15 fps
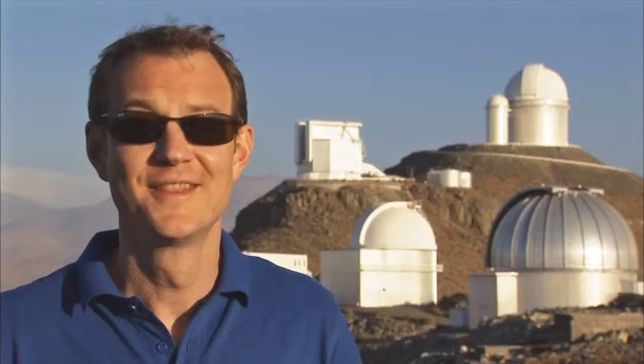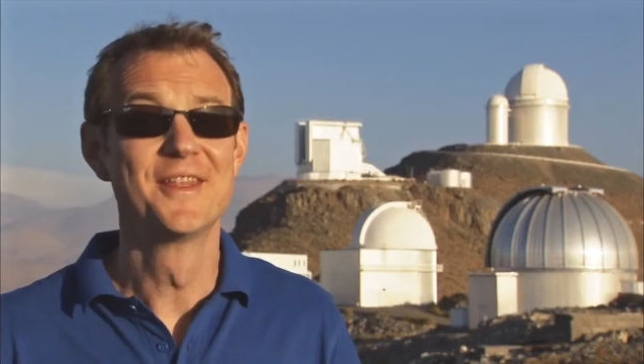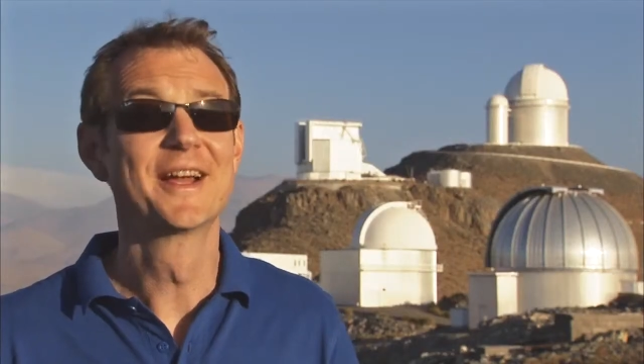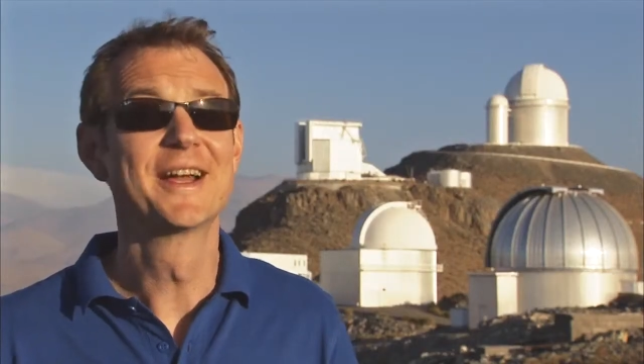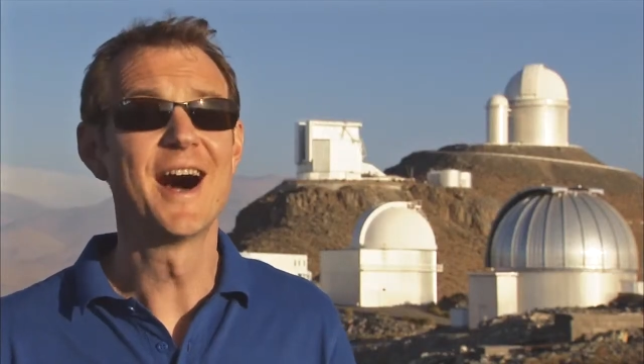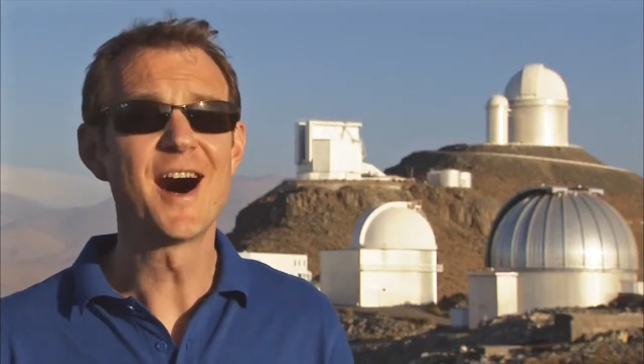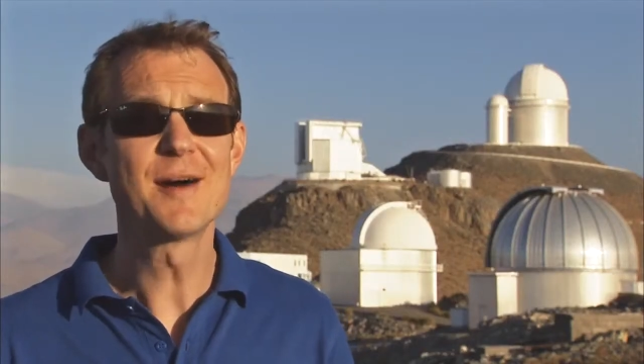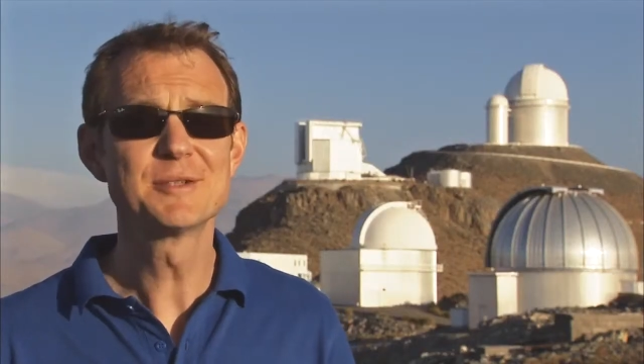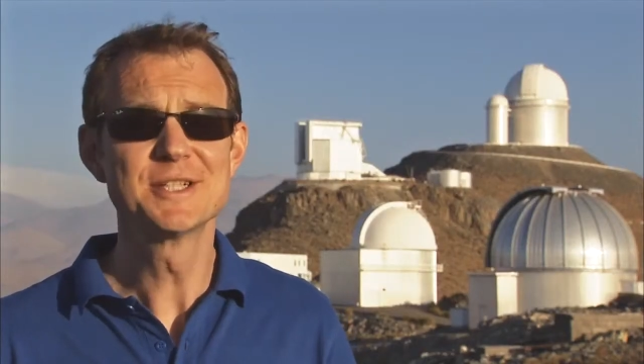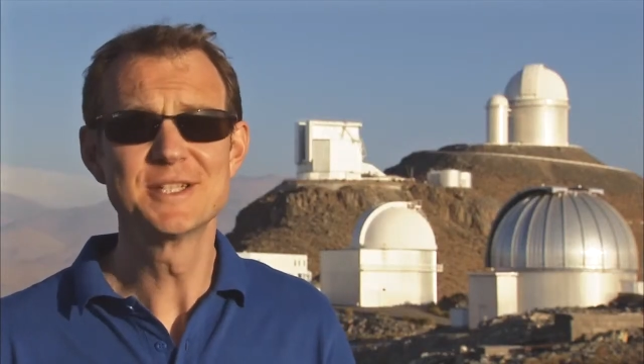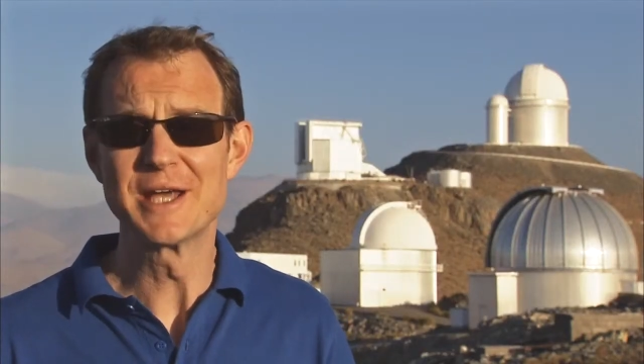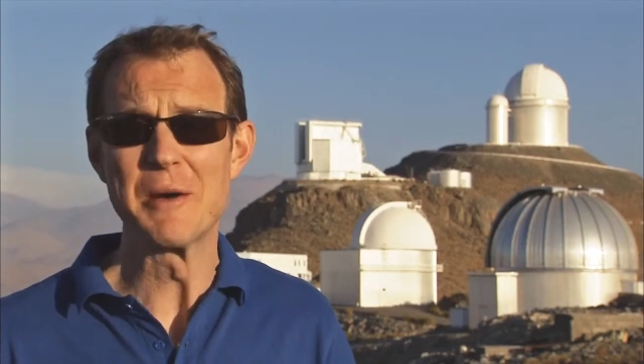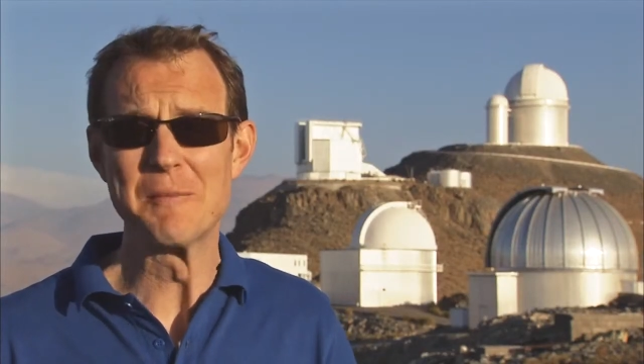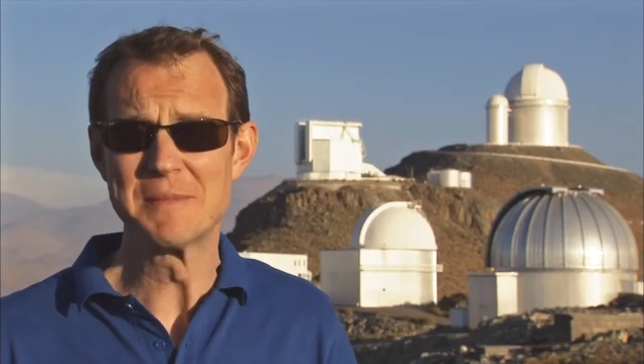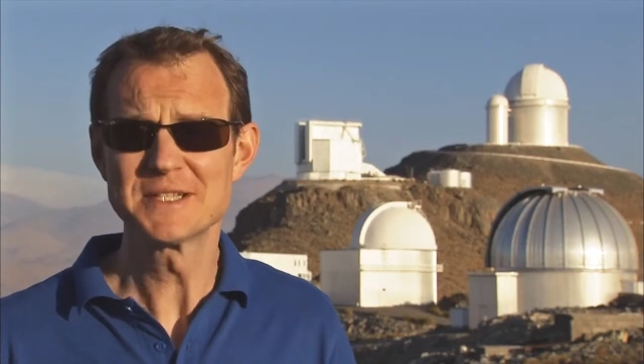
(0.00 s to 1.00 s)
The carbon
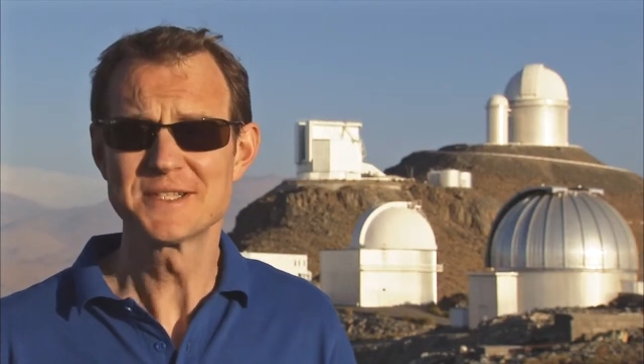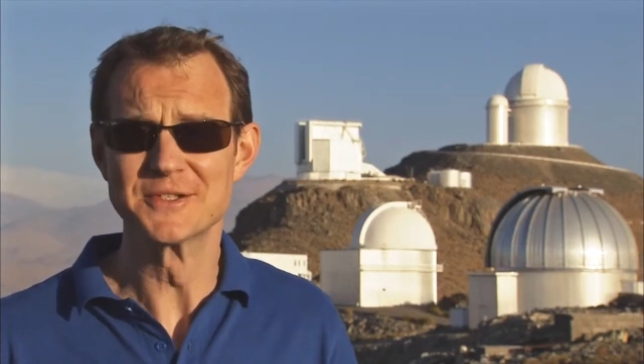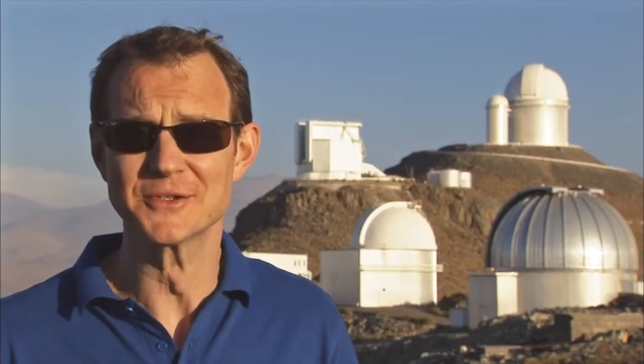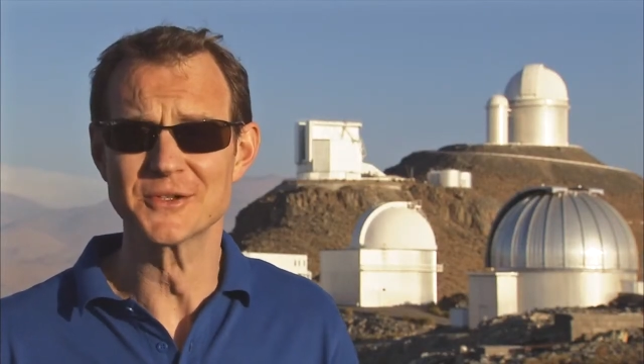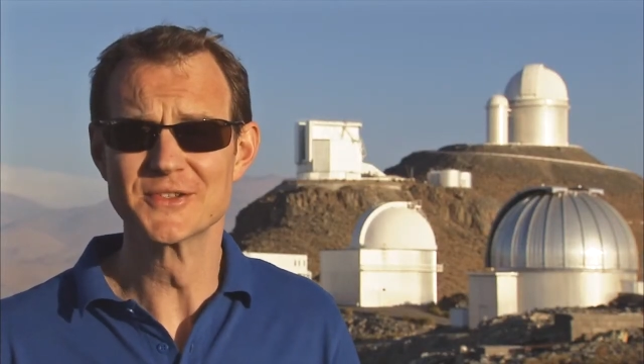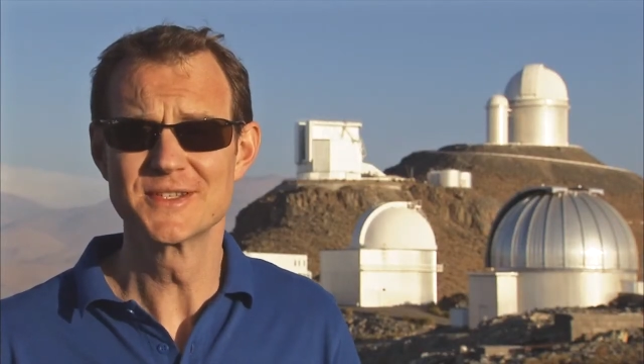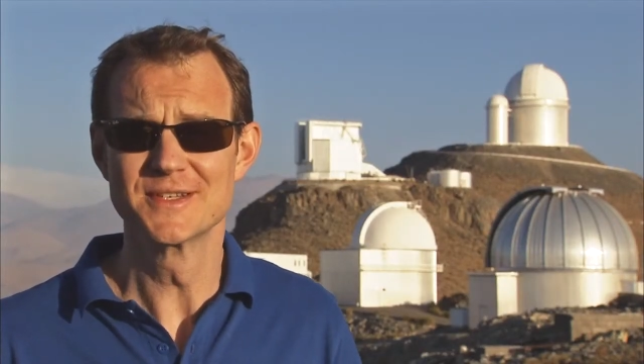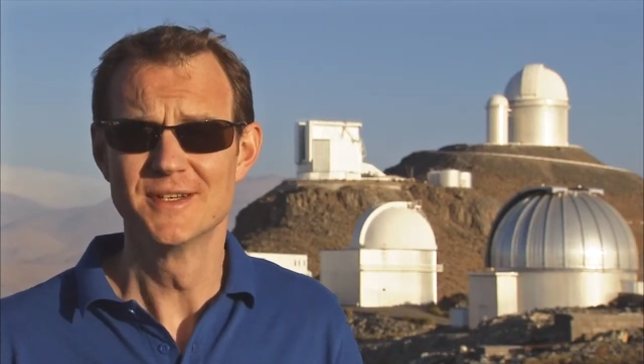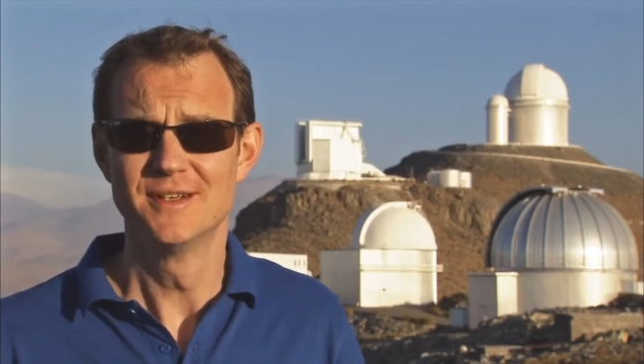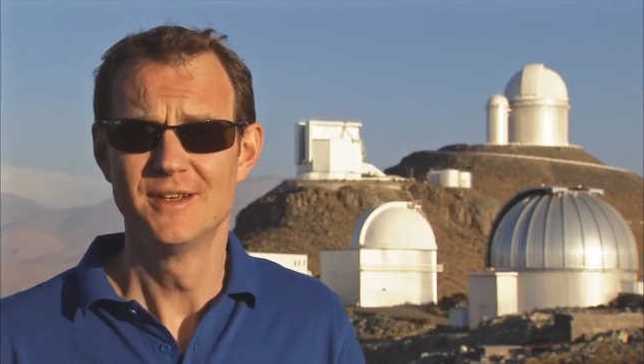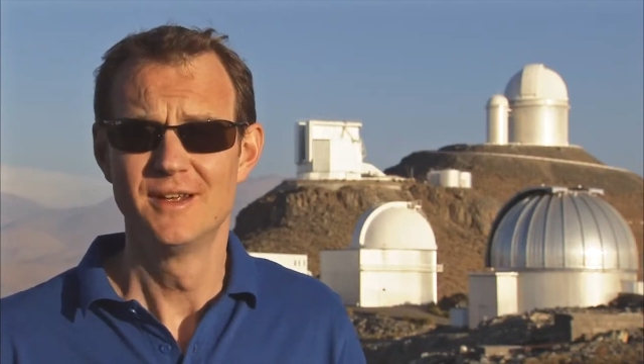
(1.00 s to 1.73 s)
in our muscles,